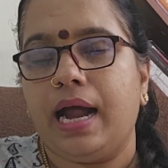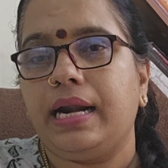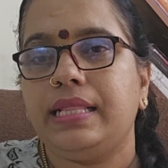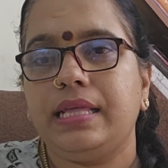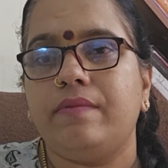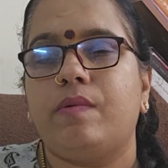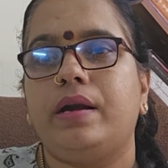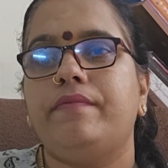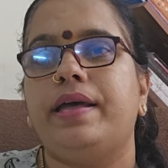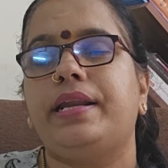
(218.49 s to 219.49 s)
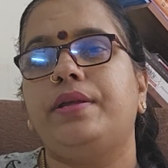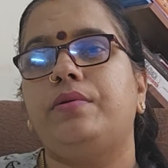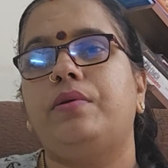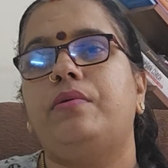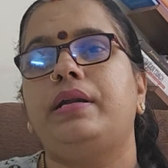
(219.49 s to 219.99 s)
Another one where
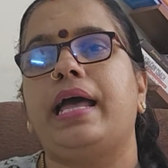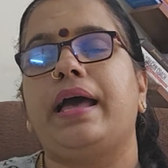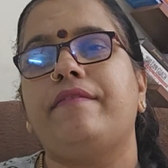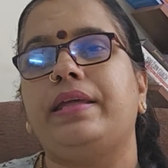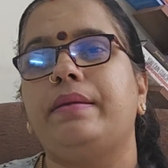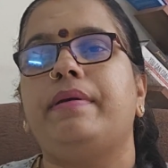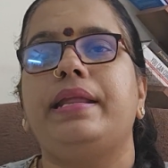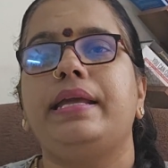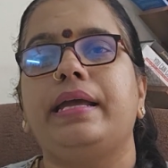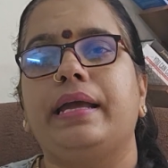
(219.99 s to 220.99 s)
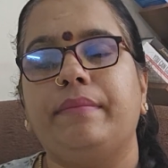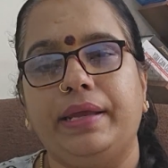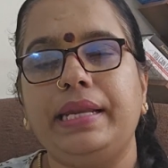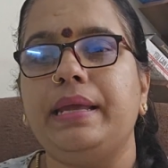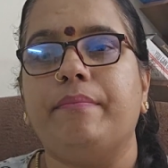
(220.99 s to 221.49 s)
you don't have any